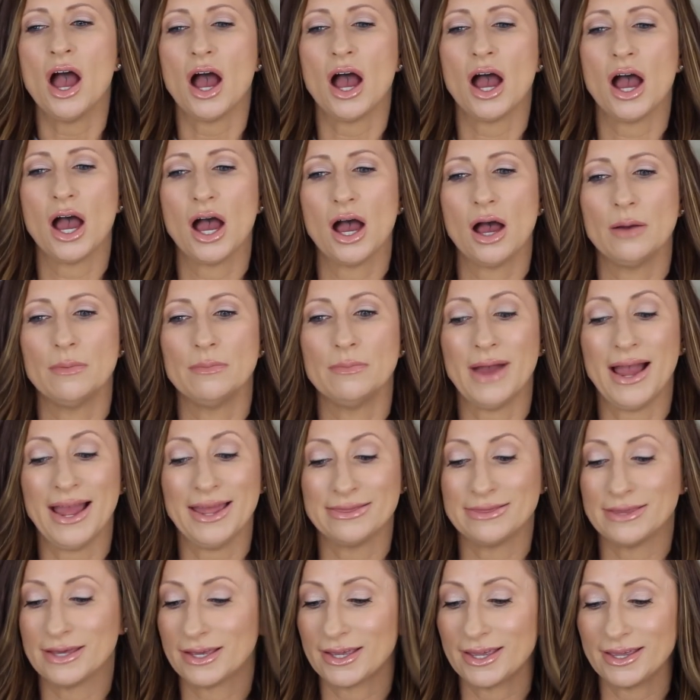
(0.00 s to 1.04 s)
Um,
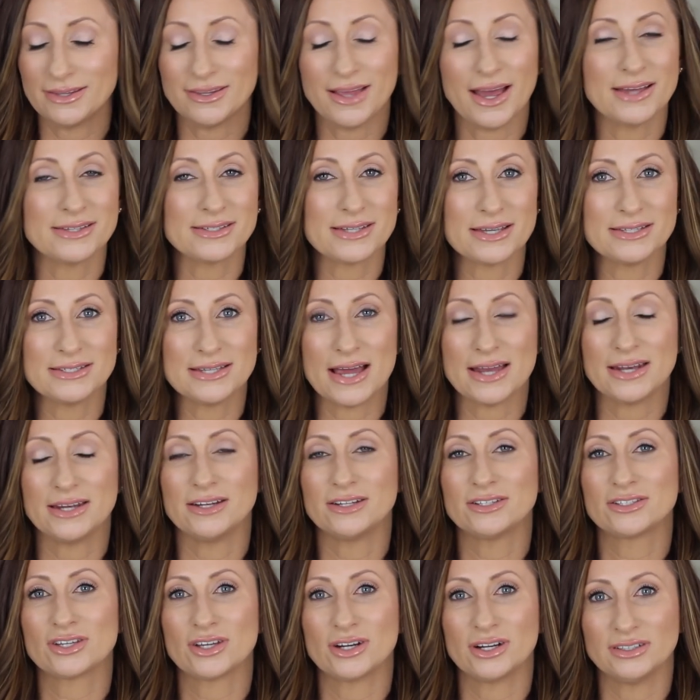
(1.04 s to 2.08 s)
I think, it, as I said,
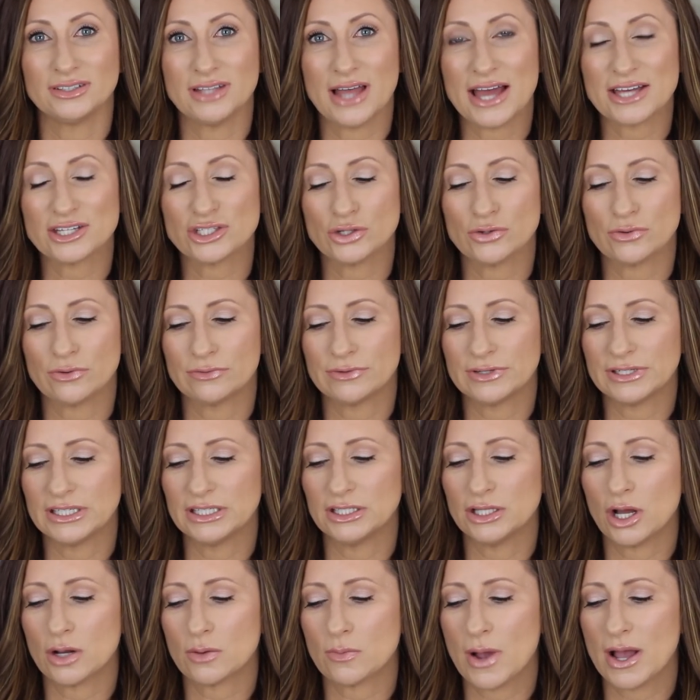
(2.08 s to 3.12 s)
it is going to last you a
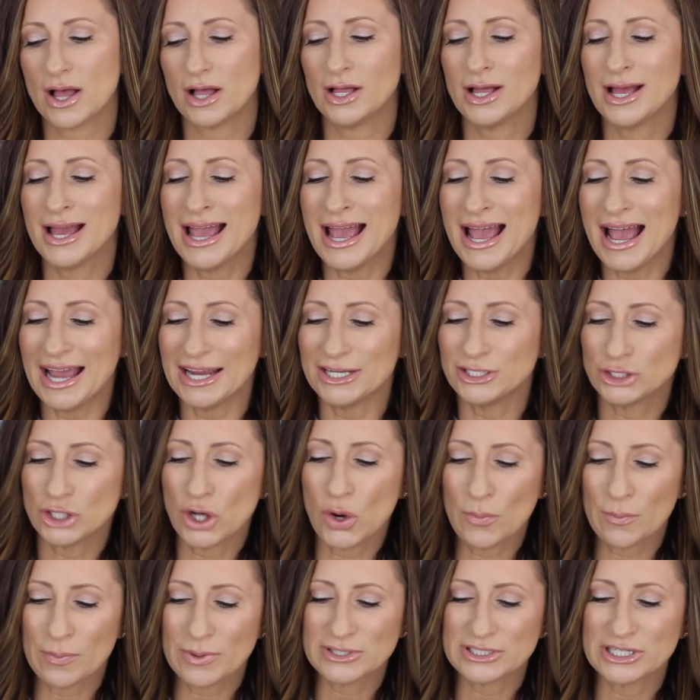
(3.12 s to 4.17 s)
really long while. I
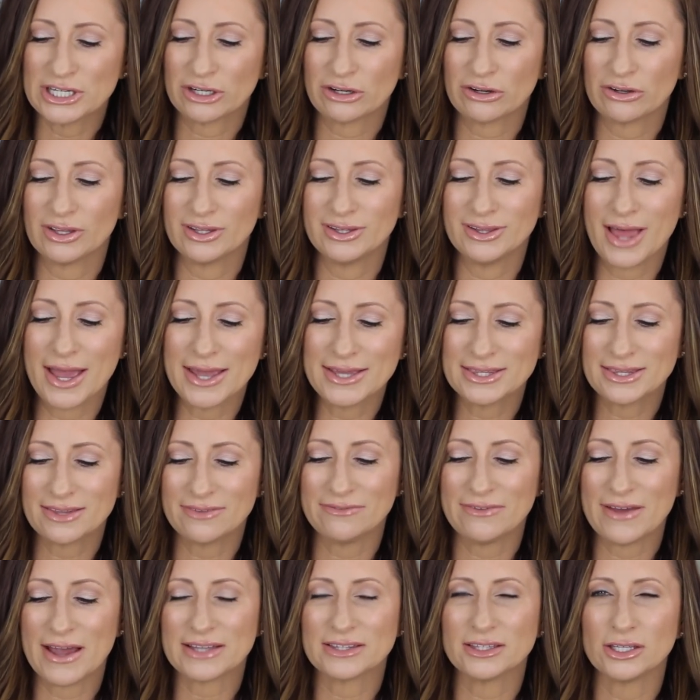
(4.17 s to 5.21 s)
don't particularly like
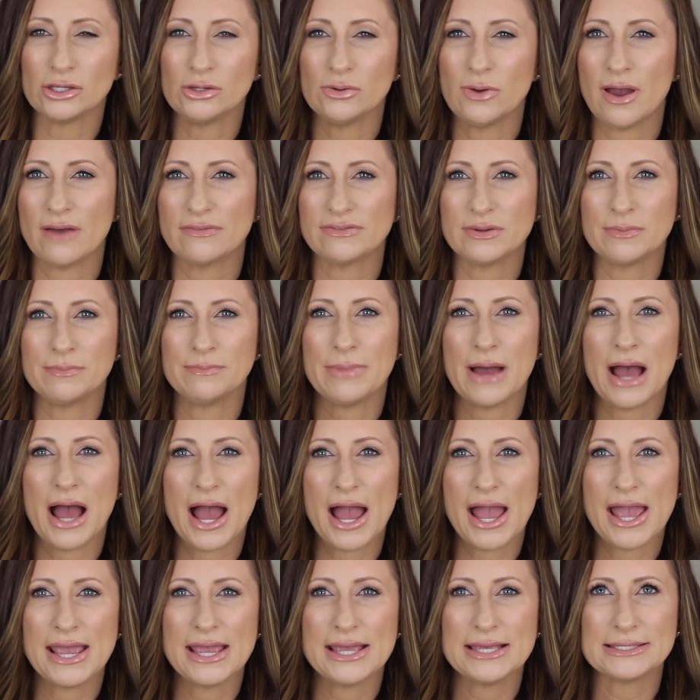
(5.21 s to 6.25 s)
the fact that you have to
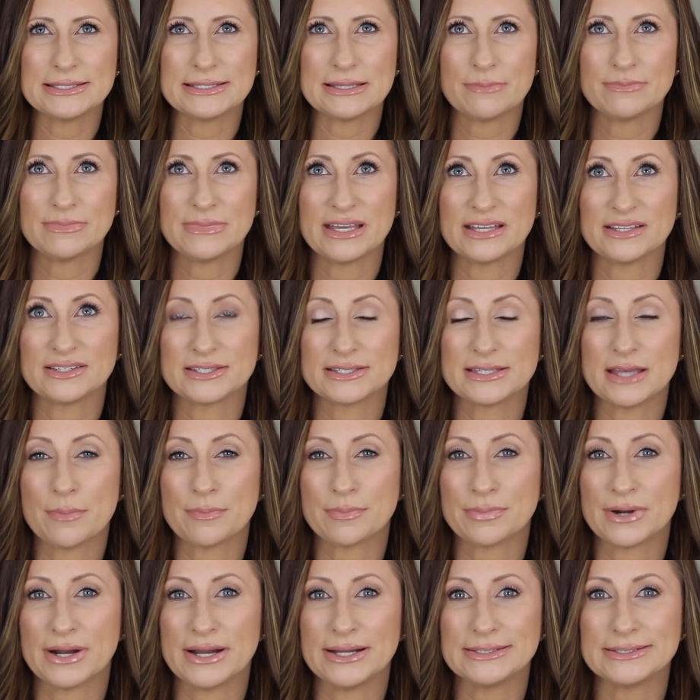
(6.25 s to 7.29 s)
buy something
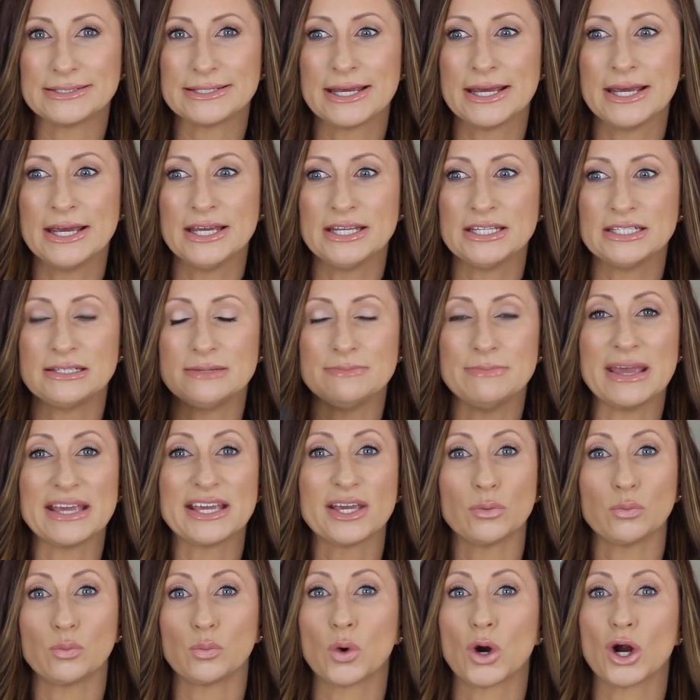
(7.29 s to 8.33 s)
separate to
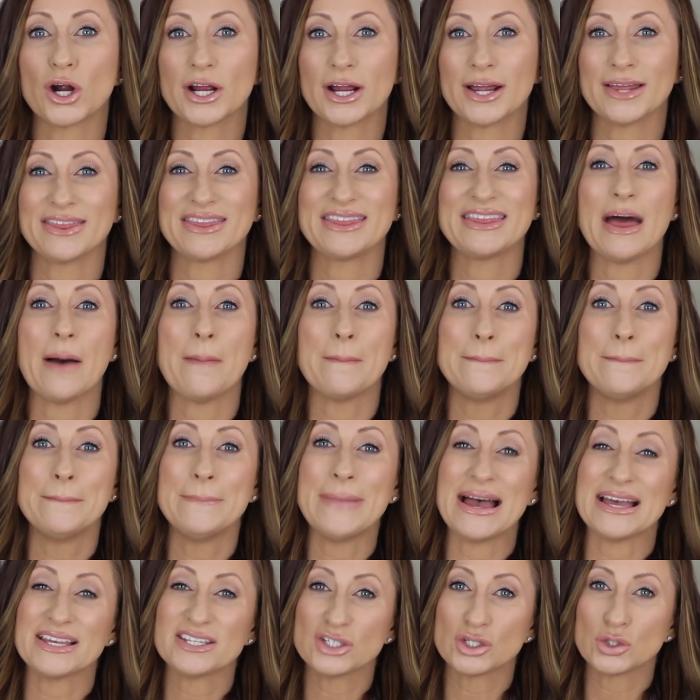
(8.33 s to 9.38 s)
make it work the
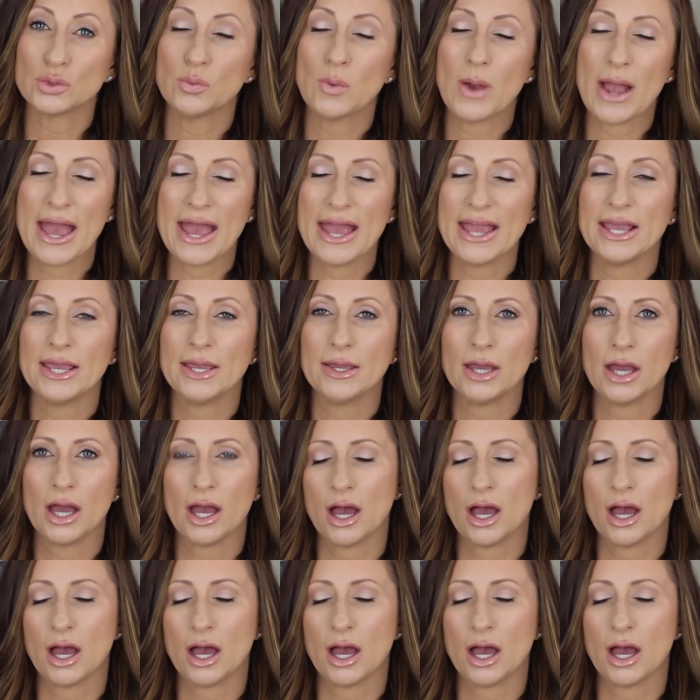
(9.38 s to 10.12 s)
best way.